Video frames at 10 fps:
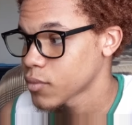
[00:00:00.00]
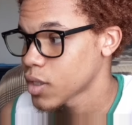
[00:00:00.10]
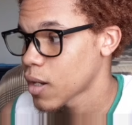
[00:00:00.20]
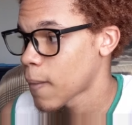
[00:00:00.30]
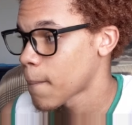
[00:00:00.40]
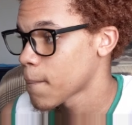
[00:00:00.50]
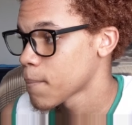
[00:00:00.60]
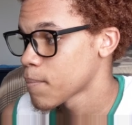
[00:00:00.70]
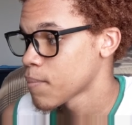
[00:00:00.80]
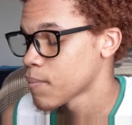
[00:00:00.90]
Yeah.
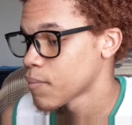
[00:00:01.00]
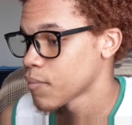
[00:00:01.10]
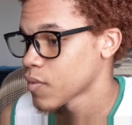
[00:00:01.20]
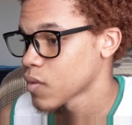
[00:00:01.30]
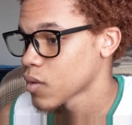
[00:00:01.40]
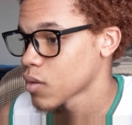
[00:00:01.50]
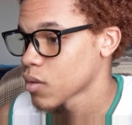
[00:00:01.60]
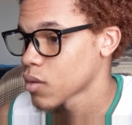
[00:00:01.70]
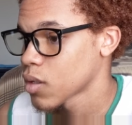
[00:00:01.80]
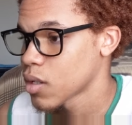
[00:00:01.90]

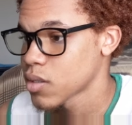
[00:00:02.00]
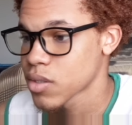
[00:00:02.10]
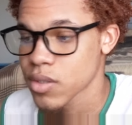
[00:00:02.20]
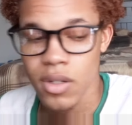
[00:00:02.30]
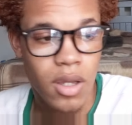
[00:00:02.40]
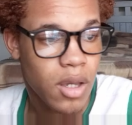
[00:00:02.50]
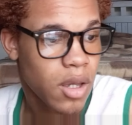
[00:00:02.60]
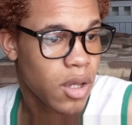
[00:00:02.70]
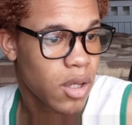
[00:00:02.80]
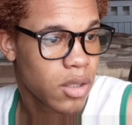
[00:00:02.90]
Because,
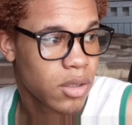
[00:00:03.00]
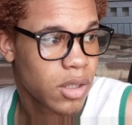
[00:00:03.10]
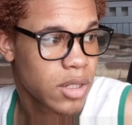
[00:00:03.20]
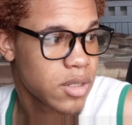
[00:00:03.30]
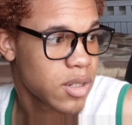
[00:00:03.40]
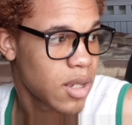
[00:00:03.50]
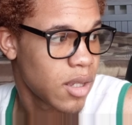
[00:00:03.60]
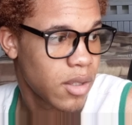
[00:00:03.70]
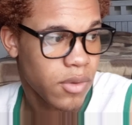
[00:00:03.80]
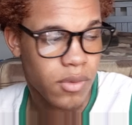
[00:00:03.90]
let's
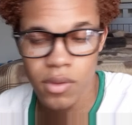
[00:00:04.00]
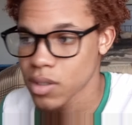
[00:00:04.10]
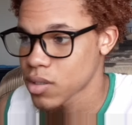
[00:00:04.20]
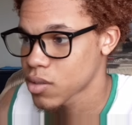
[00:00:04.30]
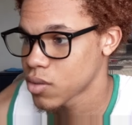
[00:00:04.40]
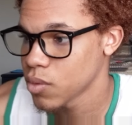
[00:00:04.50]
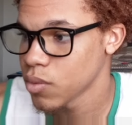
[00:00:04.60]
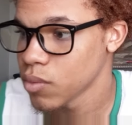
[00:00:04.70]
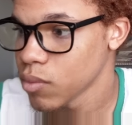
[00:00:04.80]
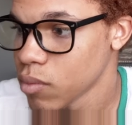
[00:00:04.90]

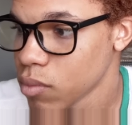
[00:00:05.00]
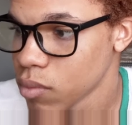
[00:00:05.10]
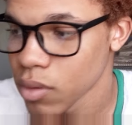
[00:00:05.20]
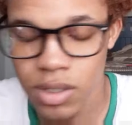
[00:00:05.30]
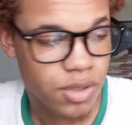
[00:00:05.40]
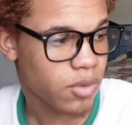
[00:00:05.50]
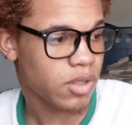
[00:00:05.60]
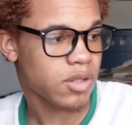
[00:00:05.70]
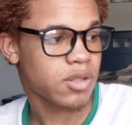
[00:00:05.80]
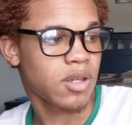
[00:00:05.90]
do
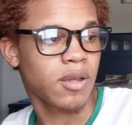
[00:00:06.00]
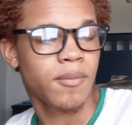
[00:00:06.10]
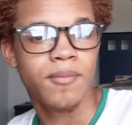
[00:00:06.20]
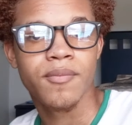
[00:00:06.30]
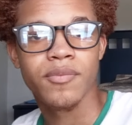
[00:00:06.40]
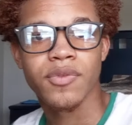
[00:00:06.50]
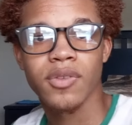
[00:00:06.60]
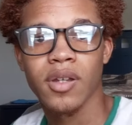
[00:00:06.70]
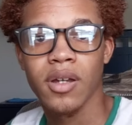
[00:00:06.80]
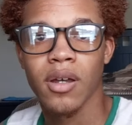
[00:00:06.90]
this thing.
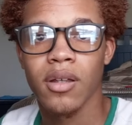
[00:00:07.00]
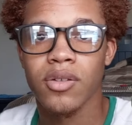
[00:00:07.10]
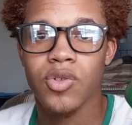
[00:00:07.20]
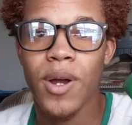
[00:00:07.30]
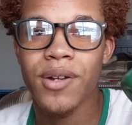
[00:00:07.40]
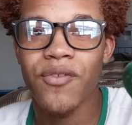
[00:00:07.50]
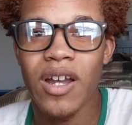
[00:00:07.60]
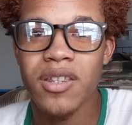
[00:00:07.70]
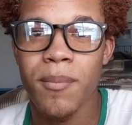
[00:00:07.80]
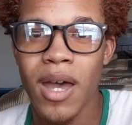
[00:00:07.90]
Trying to
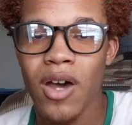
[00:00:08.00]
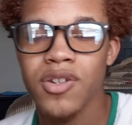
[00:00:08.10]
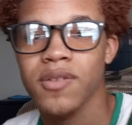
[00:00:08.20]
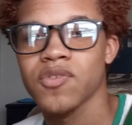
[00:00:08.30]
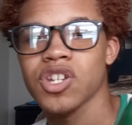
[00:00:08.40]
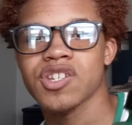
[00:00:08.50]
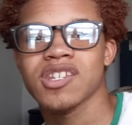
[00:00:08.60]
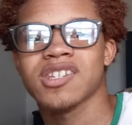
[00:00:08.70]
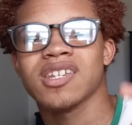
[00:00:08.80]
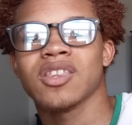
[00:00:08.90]
find the bounds of just
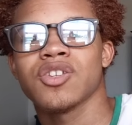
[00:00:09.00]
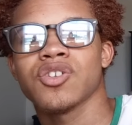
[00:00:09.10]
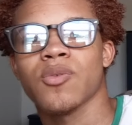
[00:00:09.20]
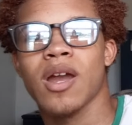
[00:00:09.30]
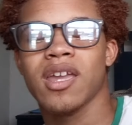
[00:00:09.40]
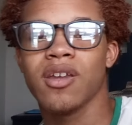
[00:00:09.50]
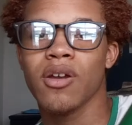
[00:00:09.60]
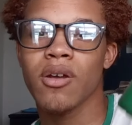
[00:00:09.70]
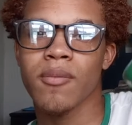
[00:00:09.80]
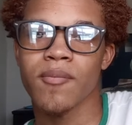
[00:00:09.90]
the cylinder right
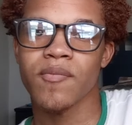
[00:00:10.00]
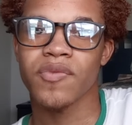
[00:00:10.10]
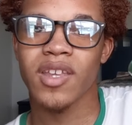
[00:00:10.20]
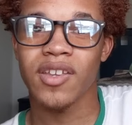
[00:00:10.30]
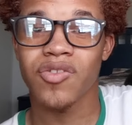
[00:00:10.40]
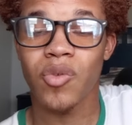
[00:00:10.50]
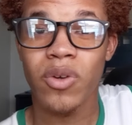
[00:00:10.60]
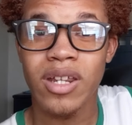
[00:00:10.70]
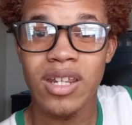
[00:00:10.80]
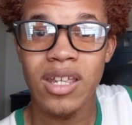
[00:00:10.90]
here in
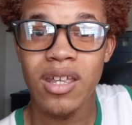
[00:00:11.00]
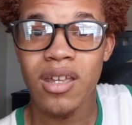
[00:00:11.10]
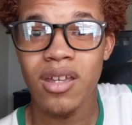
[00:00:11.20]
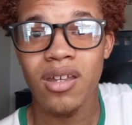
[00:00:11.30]
3D,